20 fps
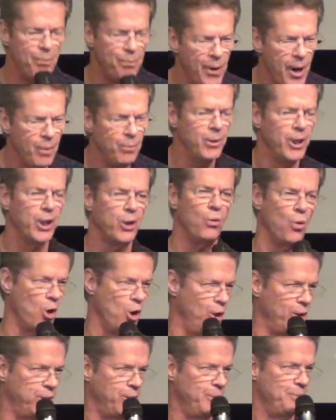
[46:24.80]
public
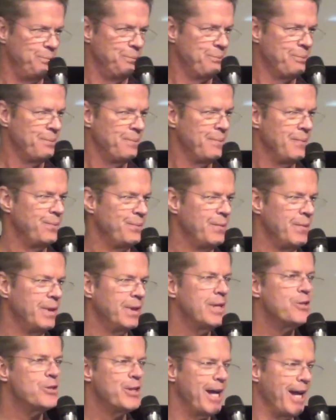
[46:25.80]
world.
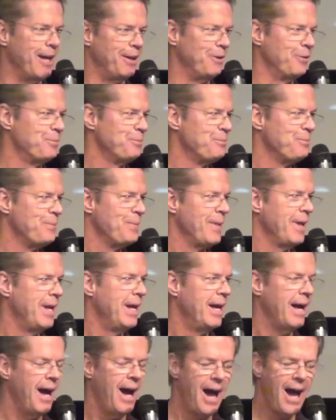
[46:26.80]
Let's stand.
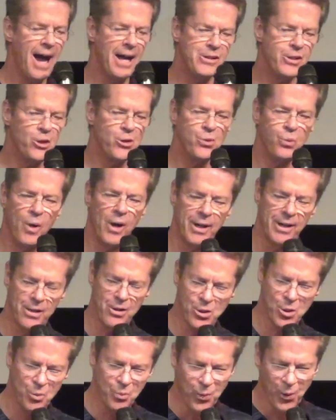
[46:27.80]
I, I just want
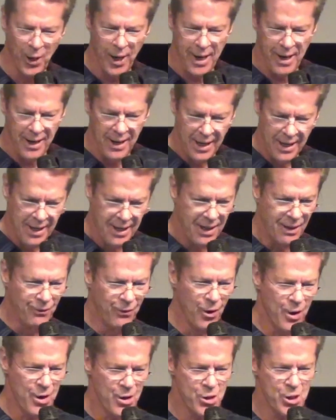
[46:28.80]
us to pray a
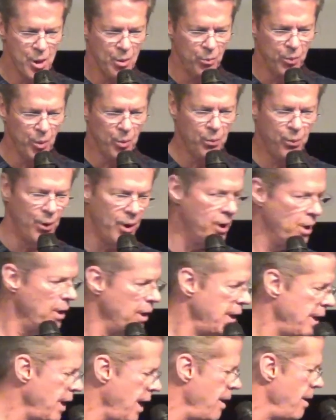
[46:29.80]
very simple
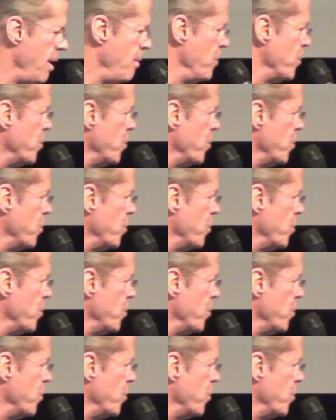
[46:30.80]
prayer. I'm